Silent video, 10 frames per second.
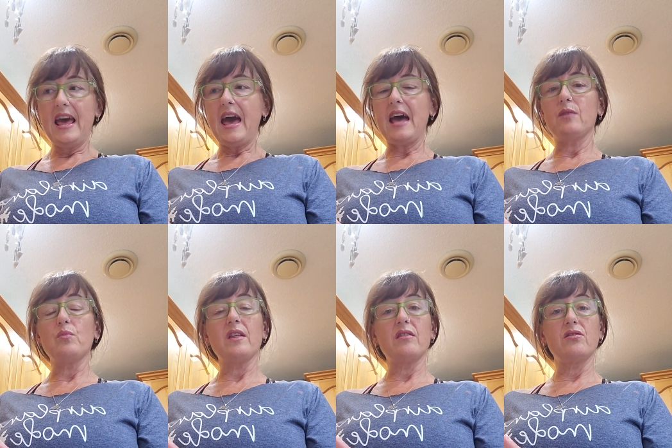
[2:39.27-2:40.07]
And
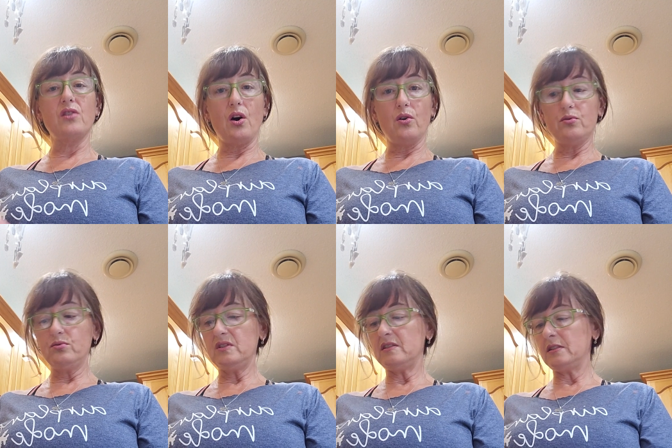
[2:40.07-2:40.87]
with
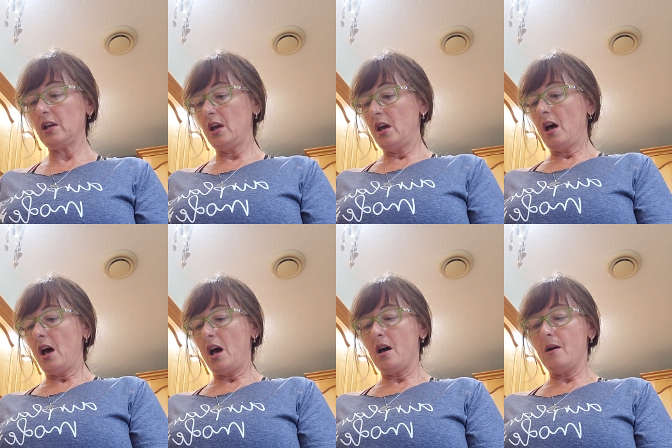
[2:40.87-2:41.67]
those,
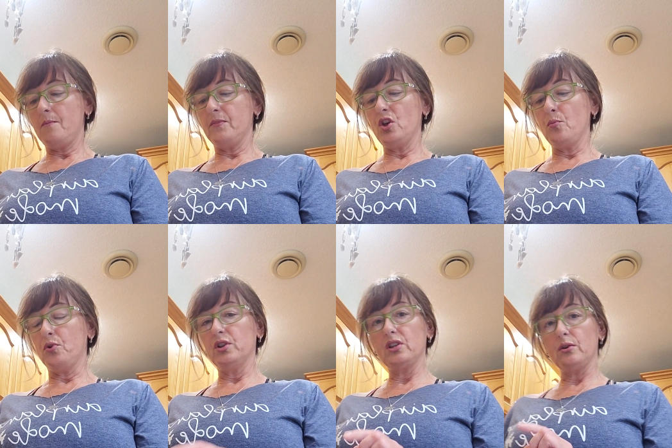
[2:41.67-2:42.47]
you
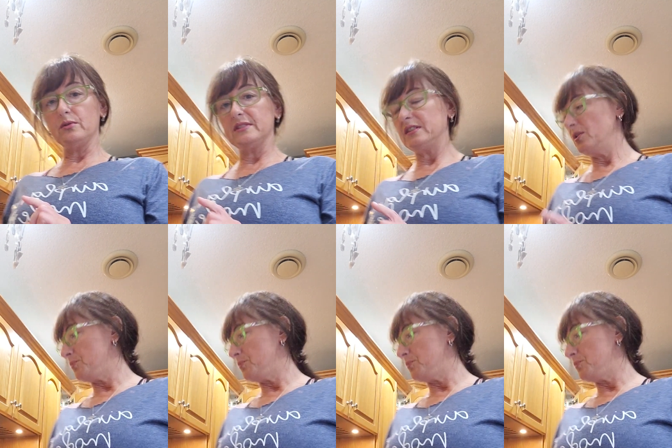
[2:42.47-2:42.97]
put those